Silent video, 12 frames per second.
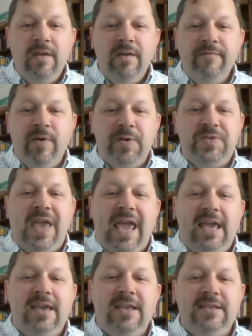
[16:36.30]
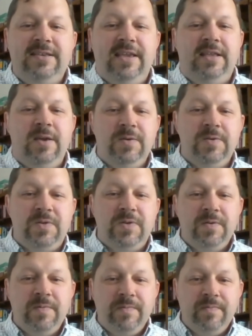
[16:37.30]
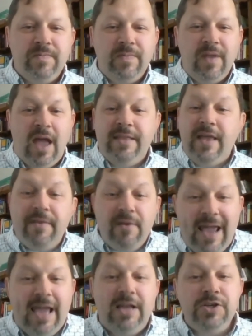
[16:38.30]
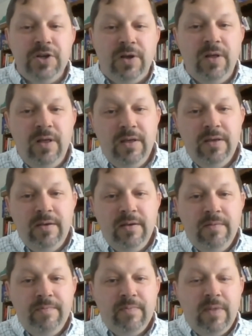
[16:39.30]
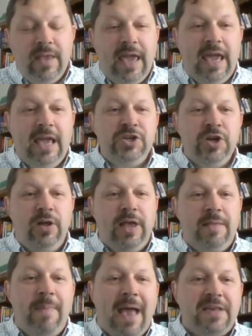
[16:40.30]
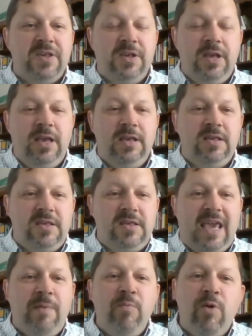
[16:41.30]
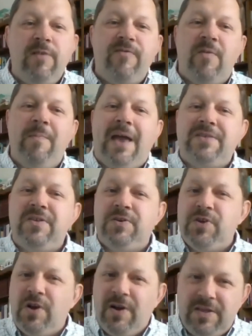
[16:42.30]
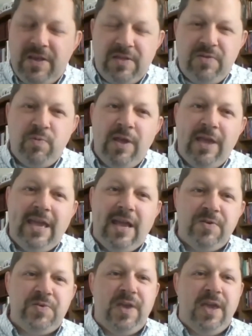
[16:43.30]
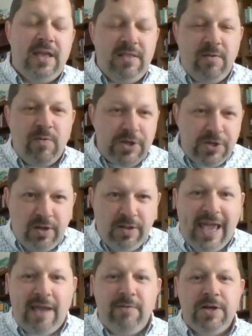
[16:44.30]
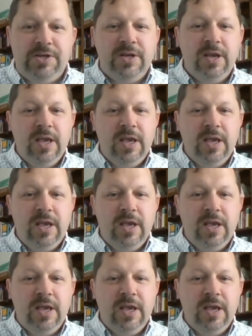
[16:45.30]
Verse 8 continues. Another angel. Angel and messenger is the same word for messenger. It's really interesting in the original language.